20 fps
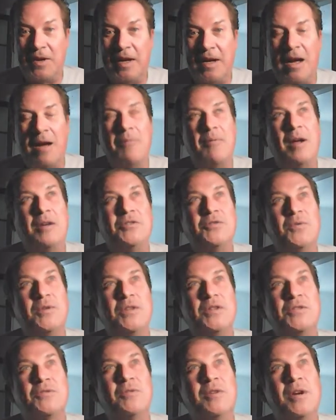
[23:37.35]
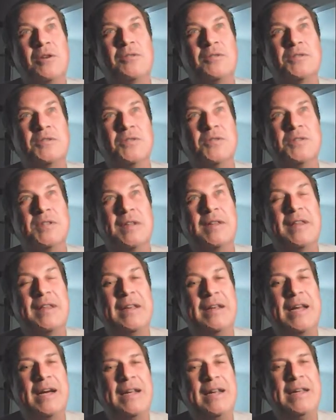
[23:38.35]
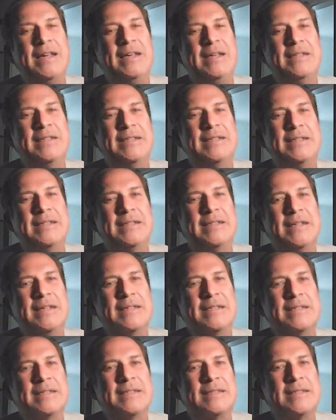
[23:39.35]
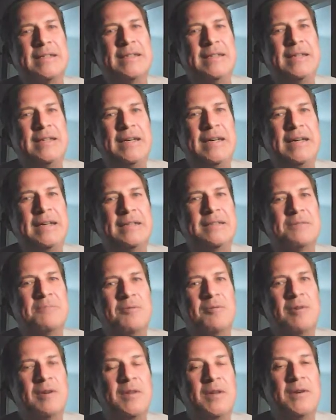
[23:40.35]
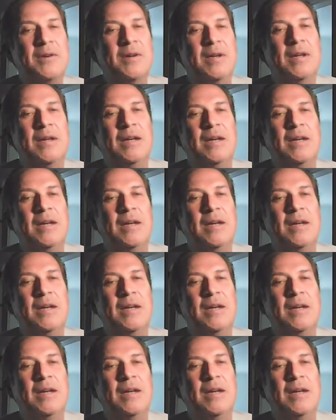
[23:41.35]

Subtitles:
I joined the Screen Actors Guild in I think 96, 98, somewhere around there.